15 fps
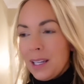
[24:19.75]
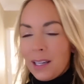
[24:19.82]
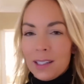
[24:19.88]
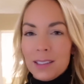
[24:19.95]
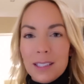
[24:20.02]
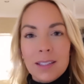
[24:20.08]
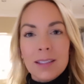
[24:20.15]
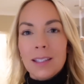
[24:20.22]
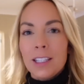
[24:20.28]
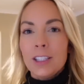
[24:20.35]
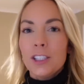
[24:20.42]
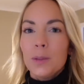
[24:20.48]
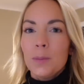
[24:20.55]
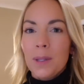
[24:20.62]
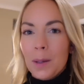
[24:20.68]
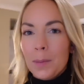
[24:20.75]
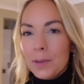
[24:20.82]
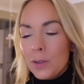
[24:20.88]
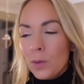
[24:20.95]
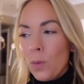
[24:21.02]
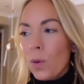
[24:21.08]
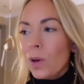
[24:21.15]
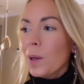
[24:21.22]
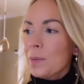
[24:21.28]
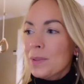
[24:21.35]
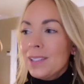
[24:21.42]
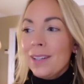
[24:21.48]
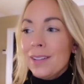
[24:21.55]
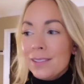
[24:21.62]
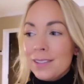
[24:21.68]
Like I didn't think she'd be able to walk
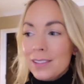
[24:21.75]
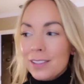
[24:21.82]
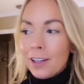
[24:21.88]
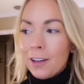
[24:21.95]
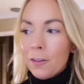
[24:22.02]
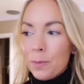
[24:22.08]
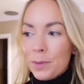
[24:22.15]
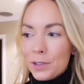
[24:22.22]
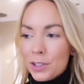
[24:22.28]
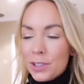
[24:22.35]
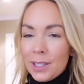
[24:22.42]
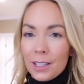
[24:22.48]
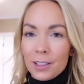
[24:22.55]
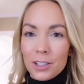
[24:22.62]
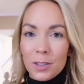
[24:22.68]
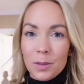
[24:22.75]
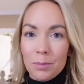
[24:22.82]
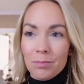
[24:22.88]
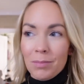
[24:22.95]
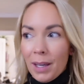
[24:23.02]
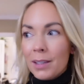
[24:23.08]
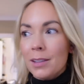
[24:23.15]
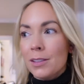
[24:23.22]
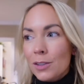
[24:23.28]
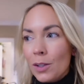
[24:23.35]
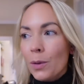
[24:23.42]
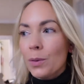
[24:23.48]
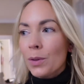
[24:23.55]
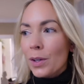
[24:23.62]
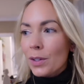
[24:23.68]
upstairs and stuff, but she's actually like
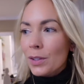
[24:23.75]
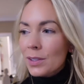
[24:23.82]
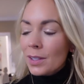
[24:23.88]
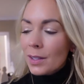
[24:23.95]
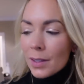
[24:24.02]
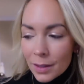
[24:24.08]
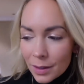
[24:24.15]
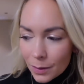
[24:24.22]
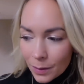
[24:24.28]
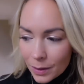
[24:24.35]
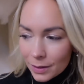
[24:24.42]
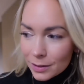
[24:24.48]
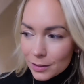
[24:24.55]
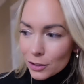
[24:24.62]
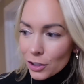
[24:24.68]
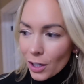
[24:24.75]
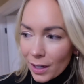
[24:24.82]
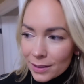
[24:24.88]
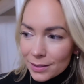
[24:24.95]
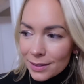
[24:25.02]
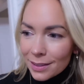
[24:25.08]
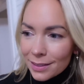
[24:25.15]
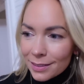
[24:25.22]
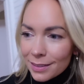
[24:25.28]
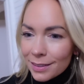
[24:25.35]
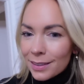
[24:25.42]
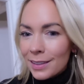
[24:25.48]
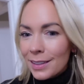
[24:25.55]
so good. Where's Jackson?